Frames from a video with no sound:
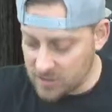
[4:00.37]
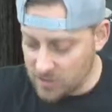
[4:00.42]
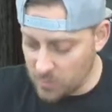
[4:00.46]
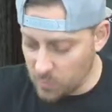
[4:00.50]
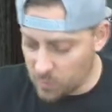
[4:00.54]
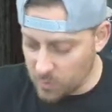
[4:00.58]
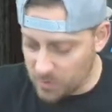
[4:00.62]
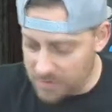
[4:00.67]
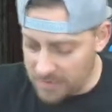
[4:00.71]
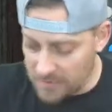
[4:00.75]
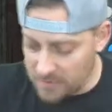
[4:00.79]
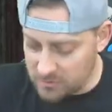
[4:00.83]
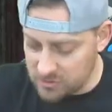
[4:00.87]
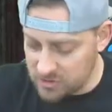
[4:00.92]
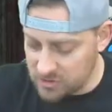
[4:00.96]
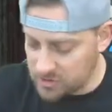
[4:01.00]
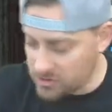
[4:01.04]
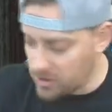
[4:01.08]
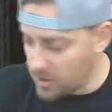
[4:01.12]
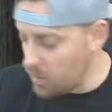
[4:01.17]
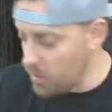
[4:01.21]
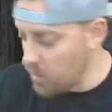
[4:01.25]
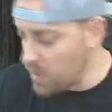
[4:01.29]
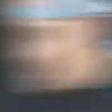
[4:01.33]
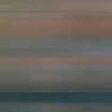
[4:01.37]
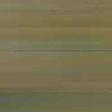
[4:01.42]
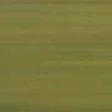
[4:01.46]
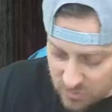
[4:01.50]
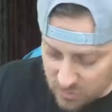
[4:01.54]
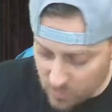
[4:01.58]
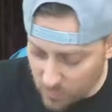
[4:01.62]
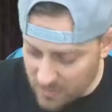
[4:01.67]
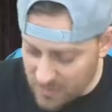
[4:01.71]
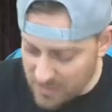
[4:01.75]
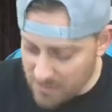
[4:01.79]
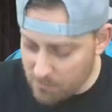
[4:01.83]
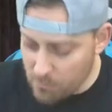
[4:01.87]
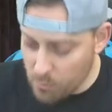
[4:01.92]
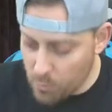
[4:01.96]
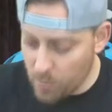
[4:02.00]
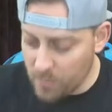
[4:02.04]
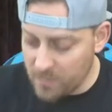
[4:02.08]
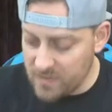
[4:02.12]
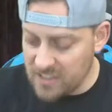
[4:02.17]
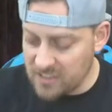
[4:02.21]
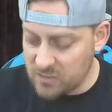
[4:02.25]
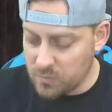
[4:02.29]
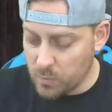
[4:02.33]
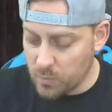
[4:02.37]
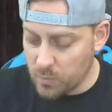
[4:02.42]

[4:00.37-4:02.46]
should work out. So, so we're going to move this.